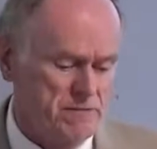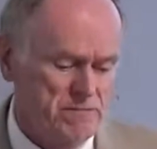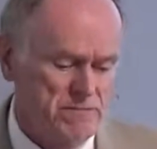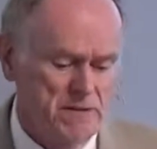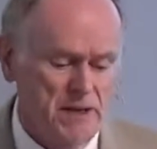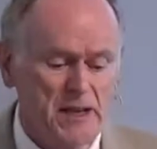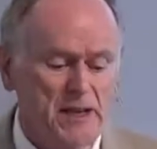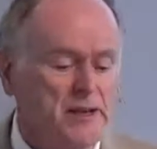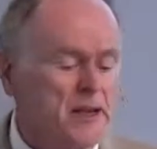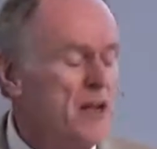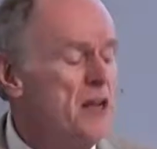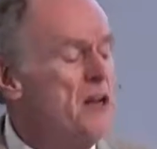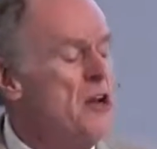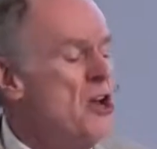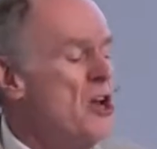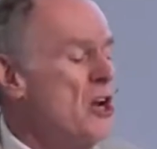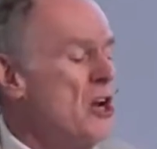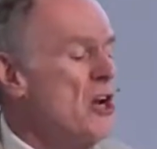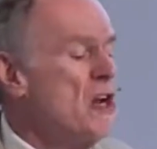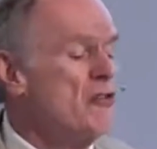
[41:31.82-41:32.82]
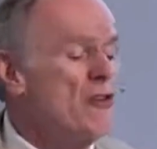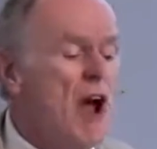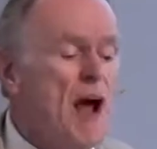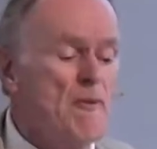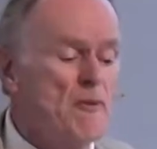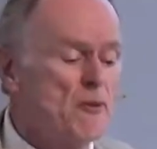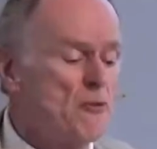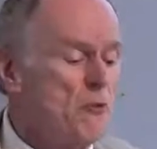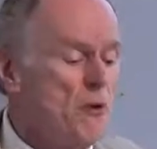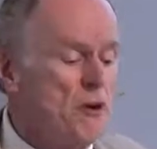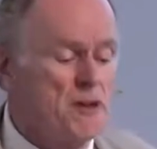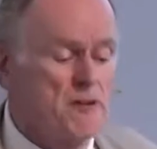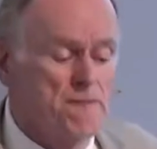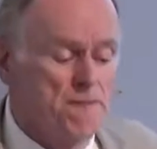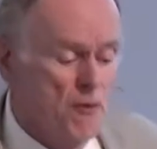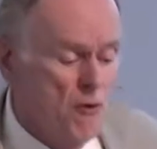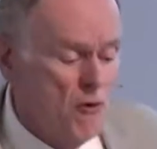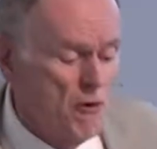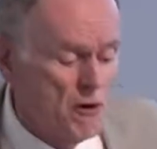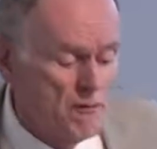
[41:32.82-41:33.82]
In chapter
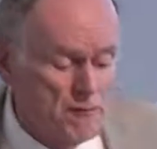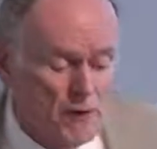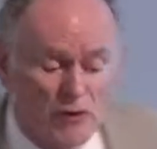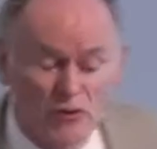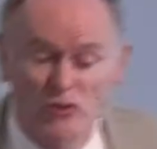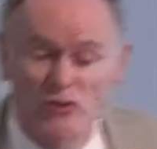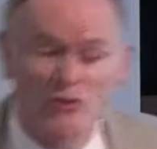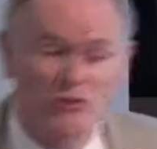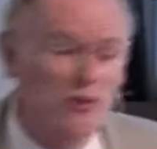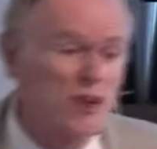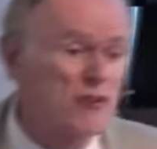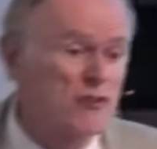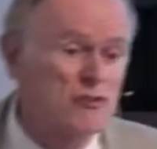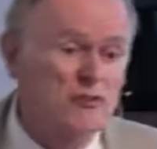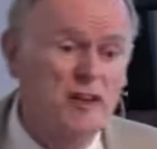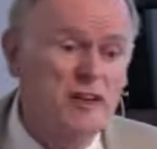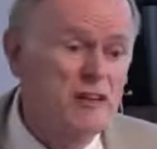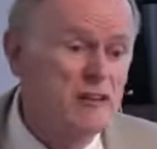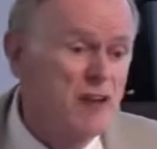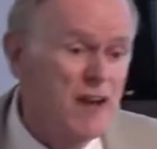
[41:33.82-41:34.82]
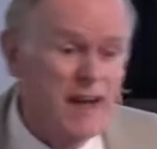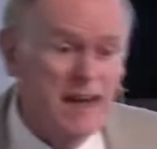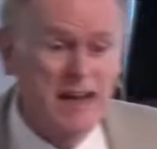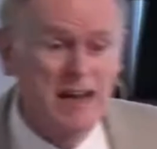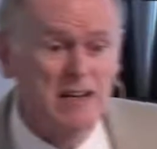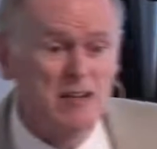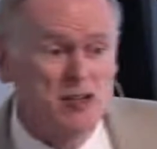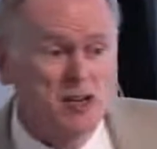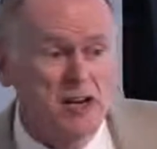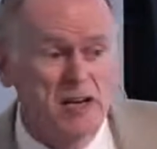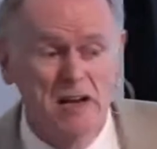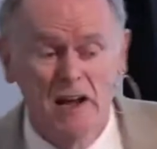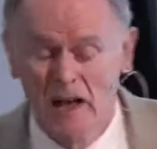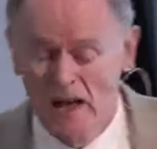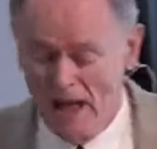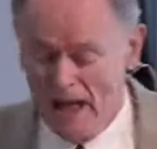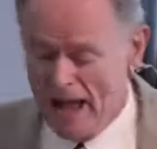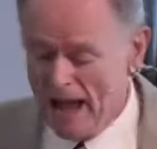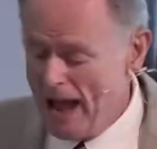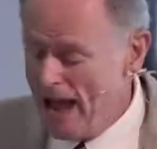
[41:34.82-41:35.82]
24, verses 16 to 18,
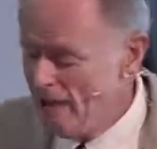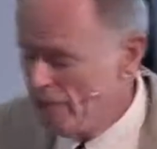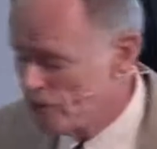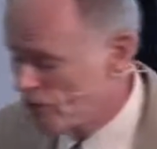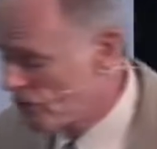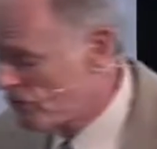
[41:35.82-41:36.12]
after